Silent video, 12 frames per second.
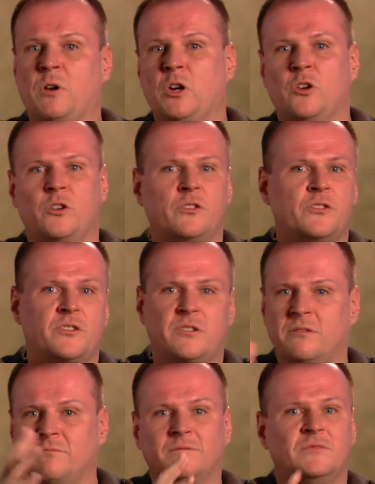
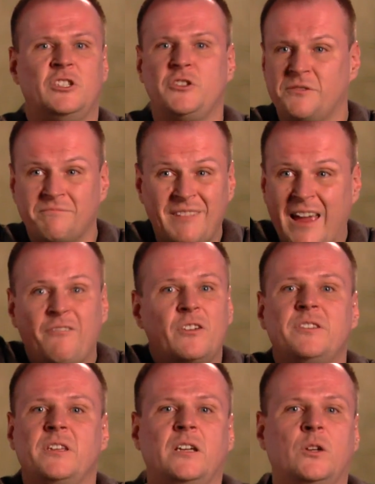birds, just
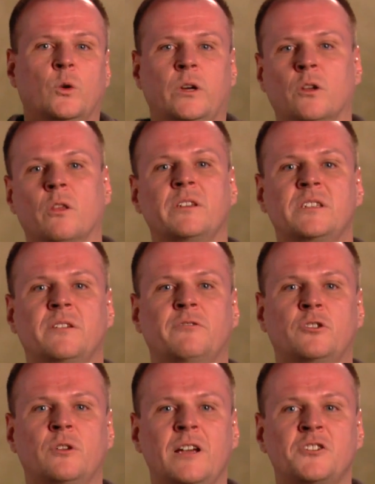everything going in all these
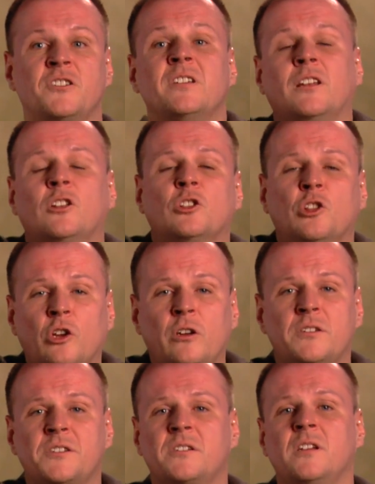different directions, and it
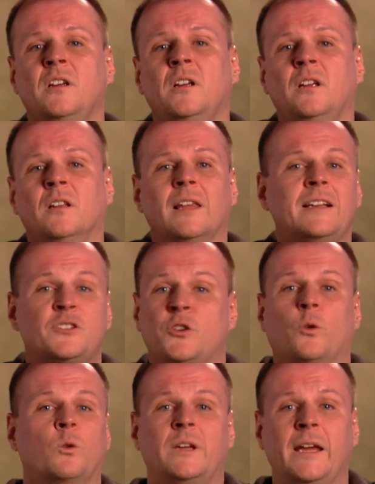looks like
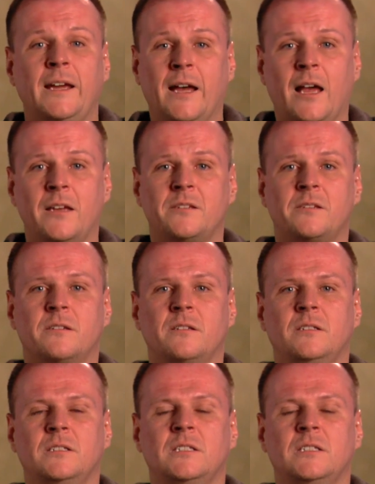total chaos.